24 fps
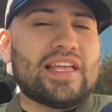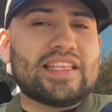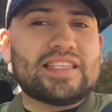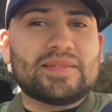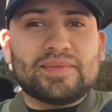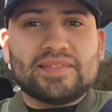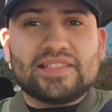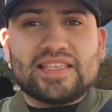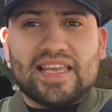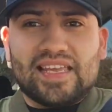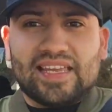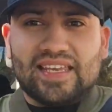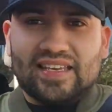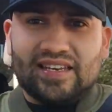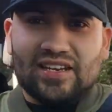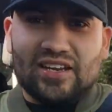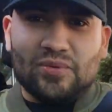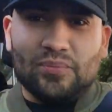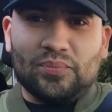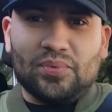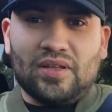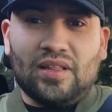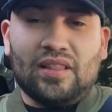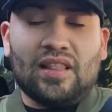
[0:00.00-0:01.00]
that's been taking
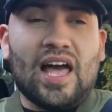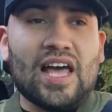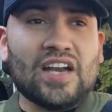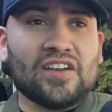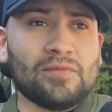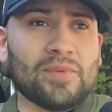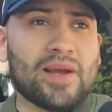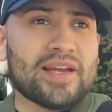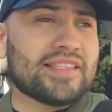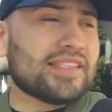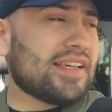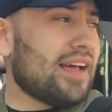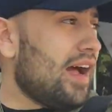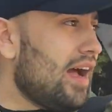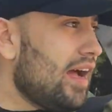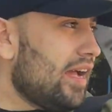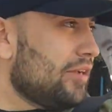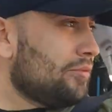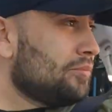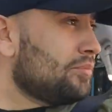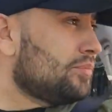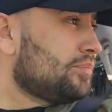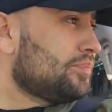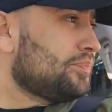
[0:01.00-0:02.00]
up a lot of my
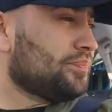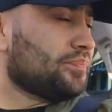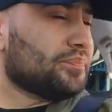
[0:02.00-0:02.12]
time.